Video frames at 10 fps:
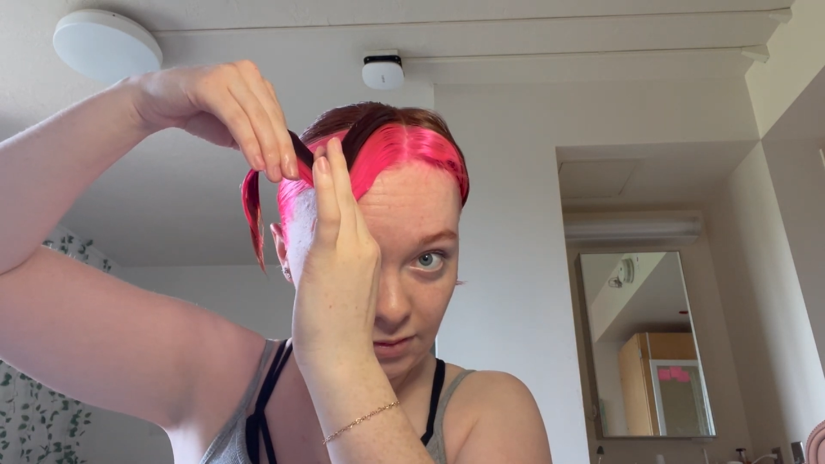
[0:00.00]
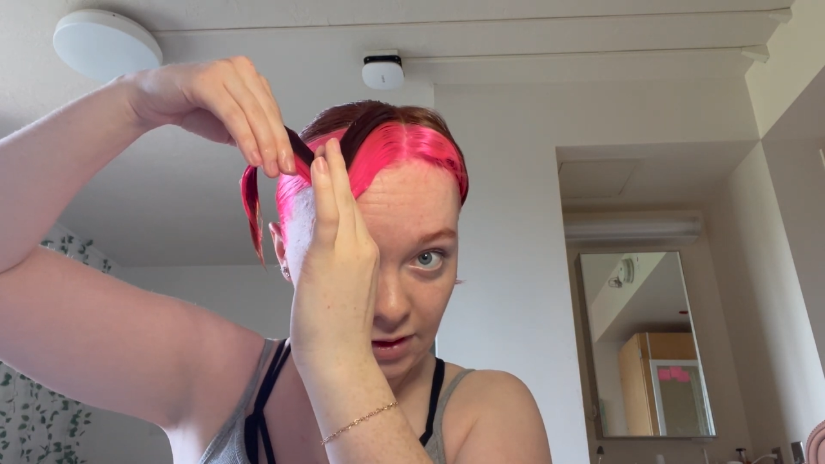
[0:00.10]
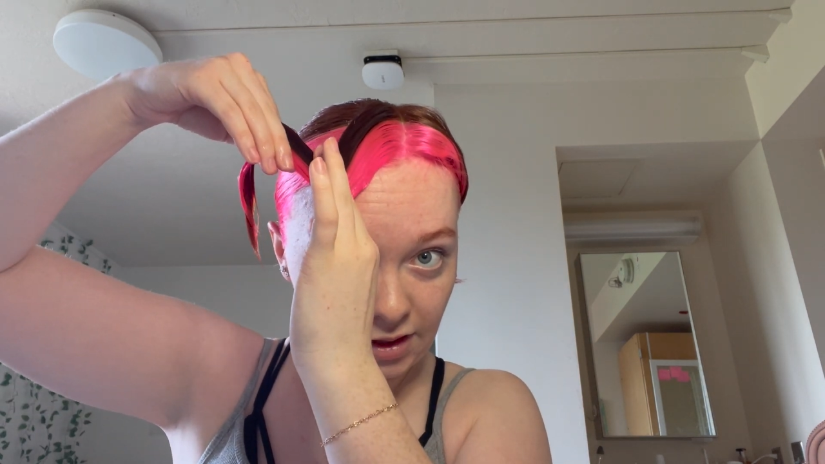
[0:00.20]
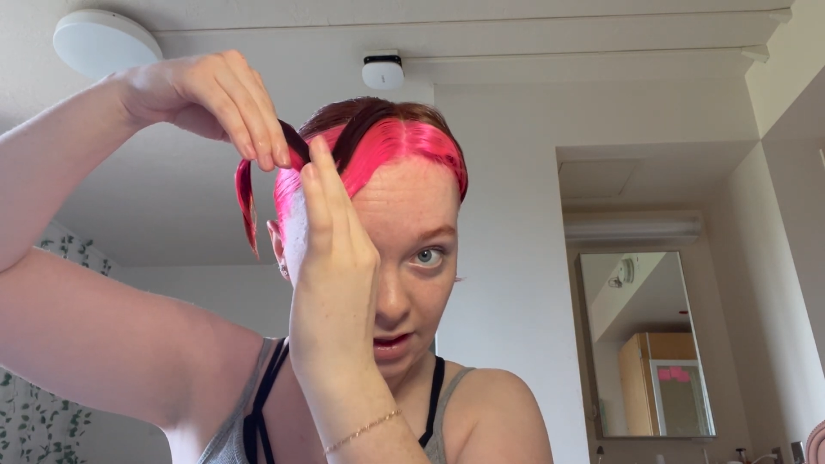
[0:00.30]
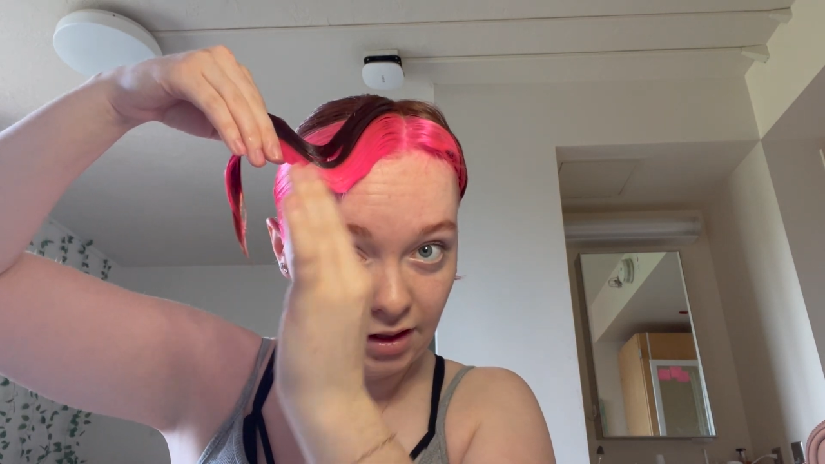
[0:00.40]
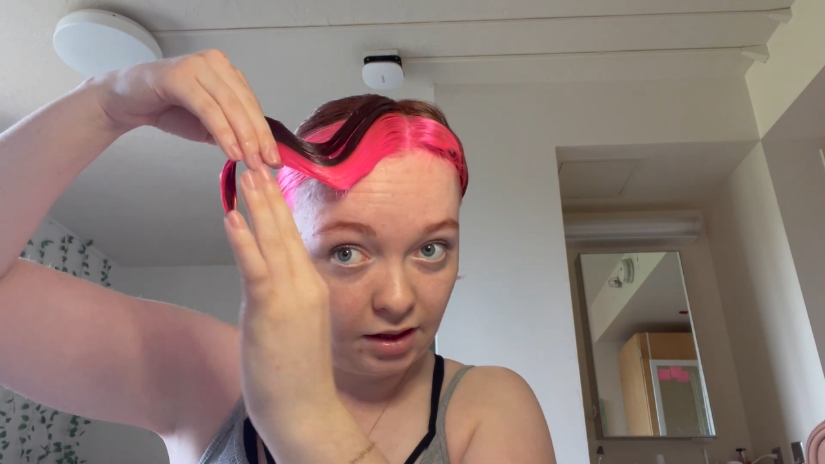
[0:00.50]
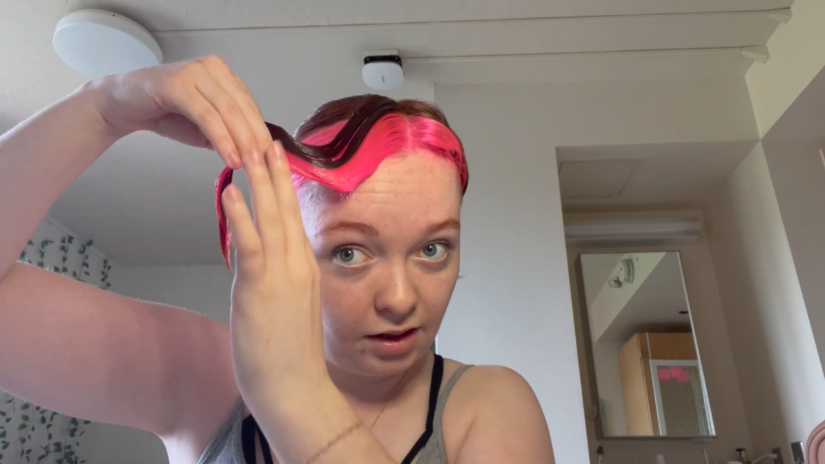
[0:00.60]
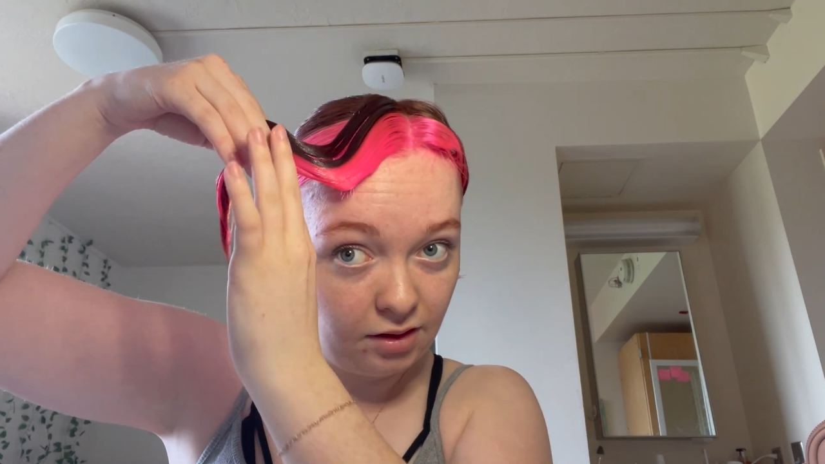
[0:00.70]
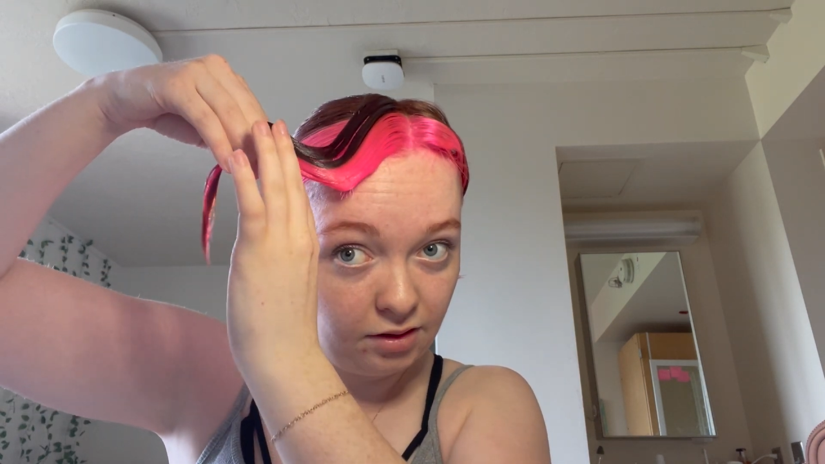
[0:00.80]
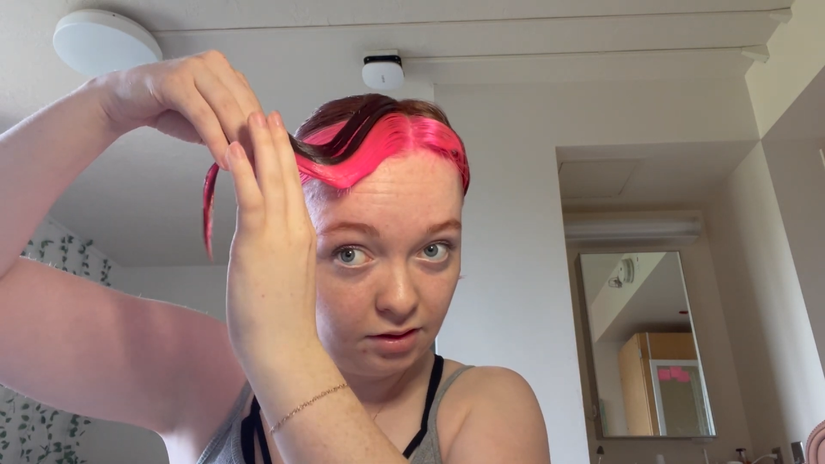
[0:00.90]
that guy.
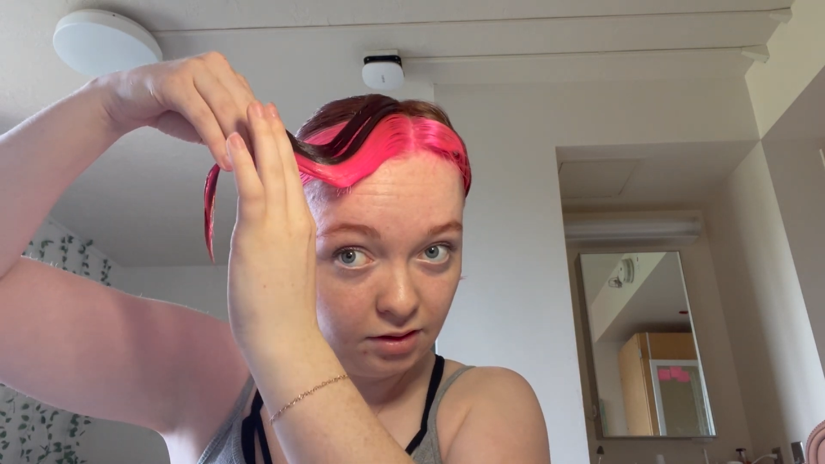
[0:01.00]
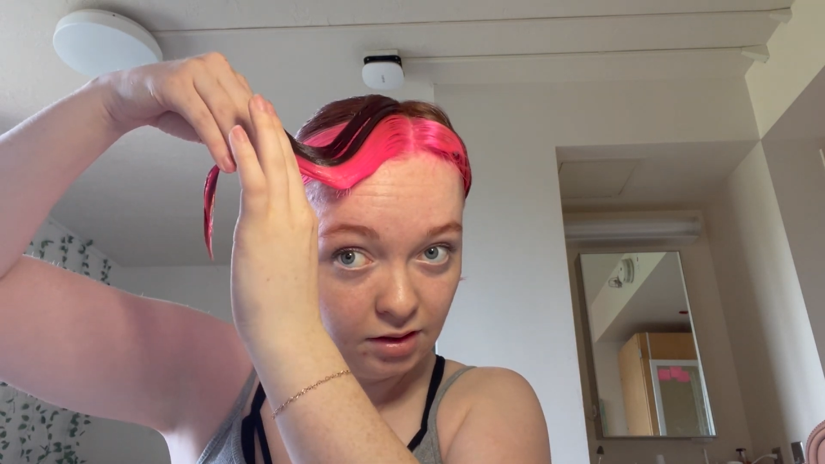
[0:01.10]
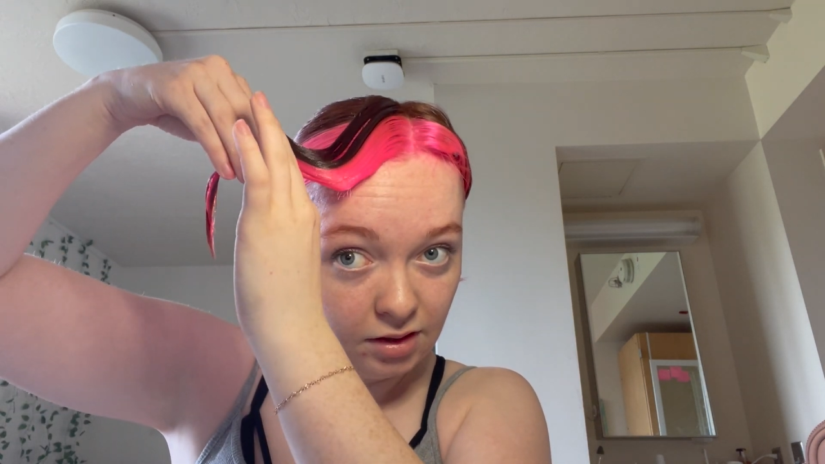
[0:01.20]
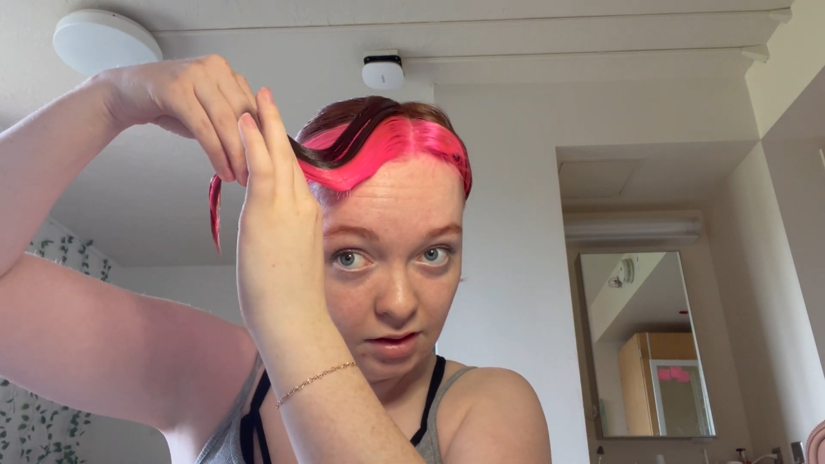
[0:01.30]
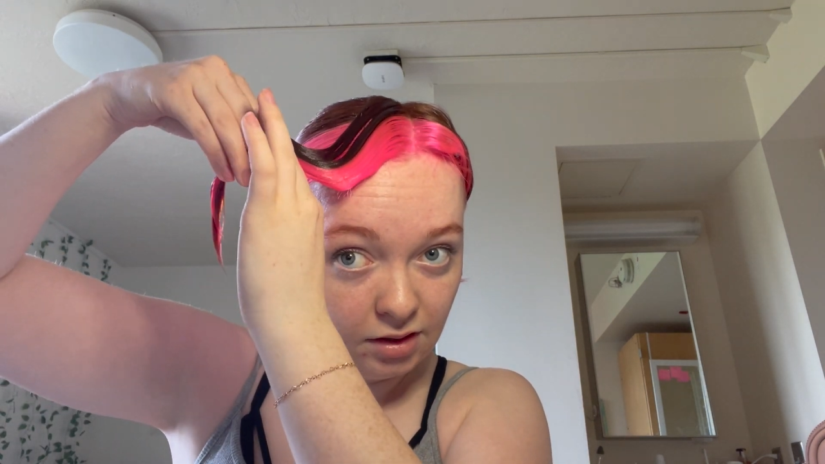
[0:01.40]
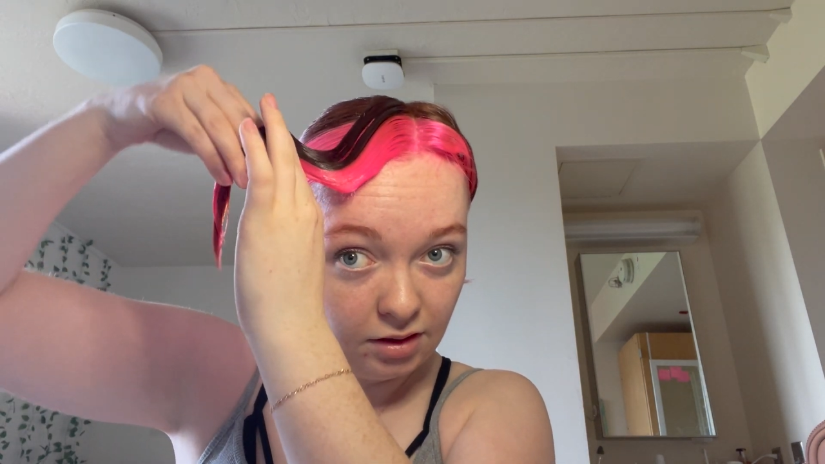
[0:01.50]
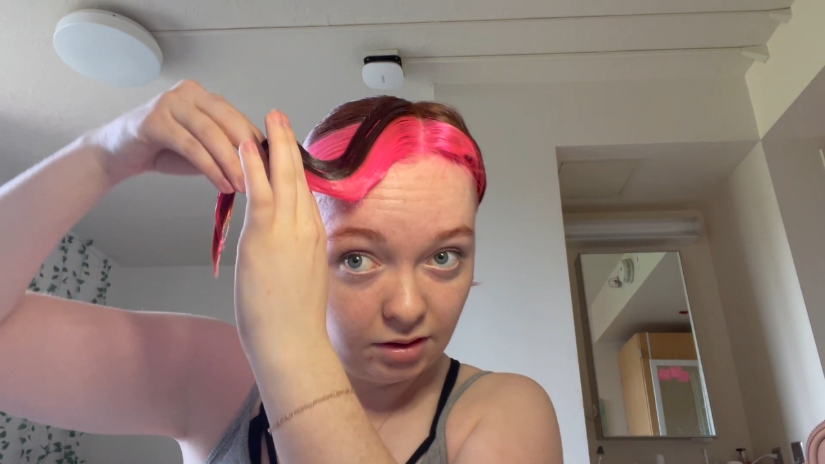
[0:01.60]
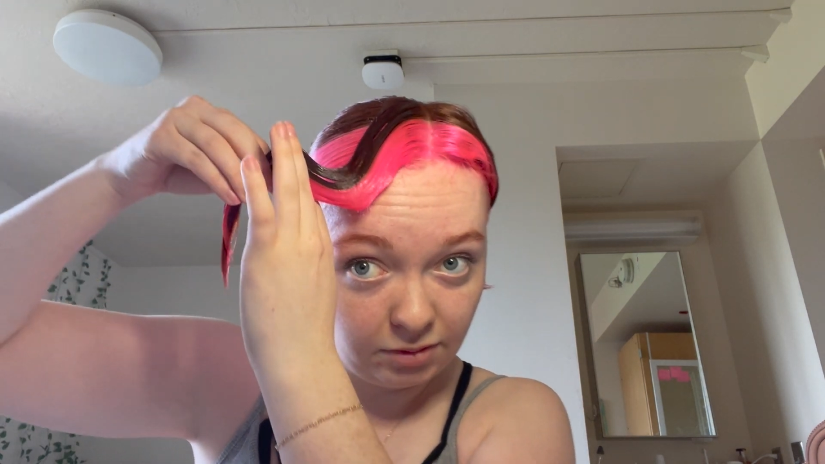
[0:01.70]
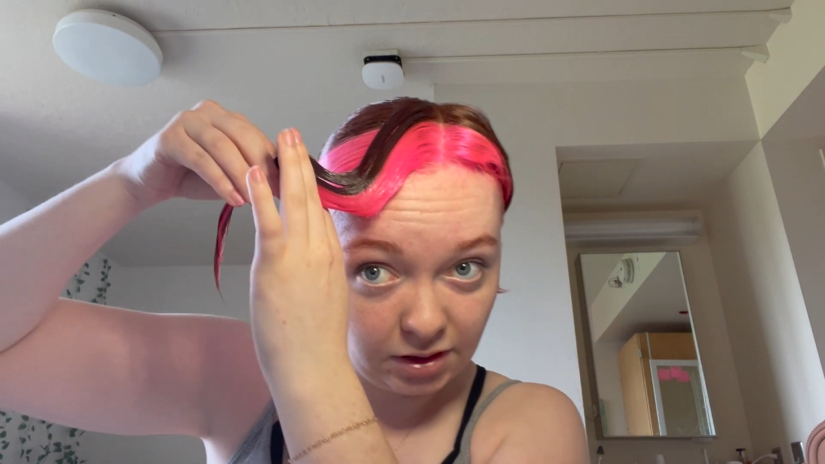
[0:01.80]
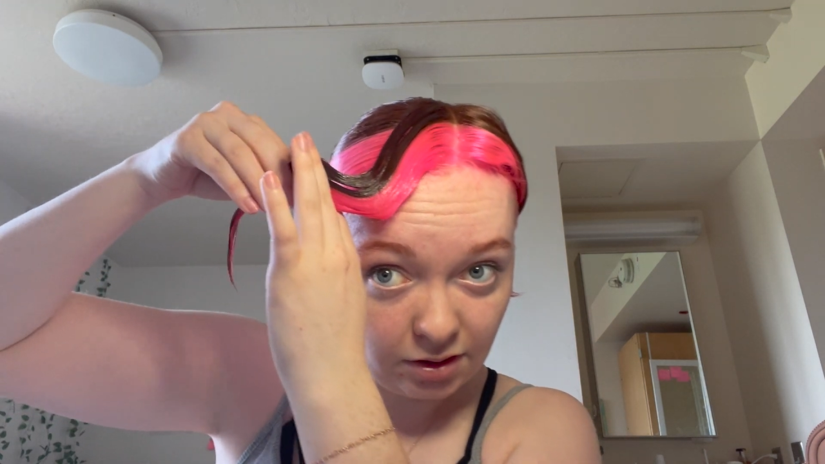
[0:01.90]
And then
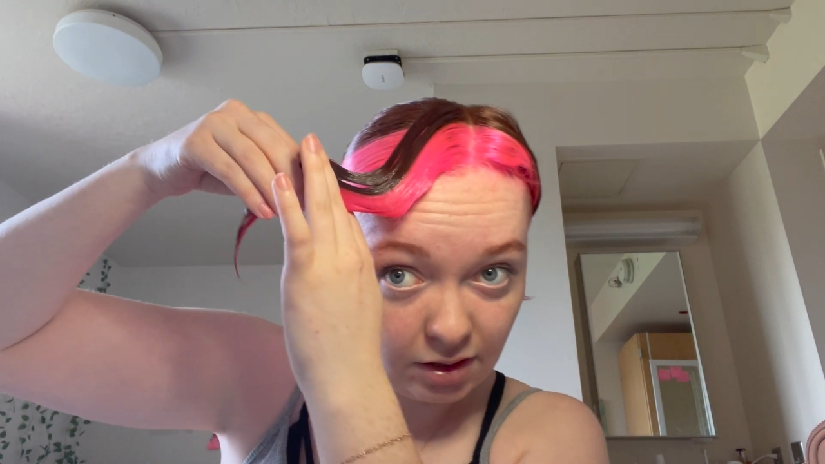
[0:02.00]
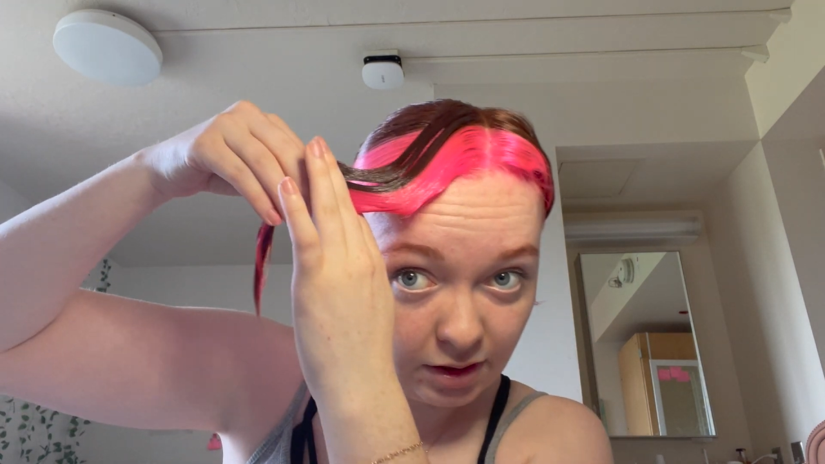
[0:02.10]
once you get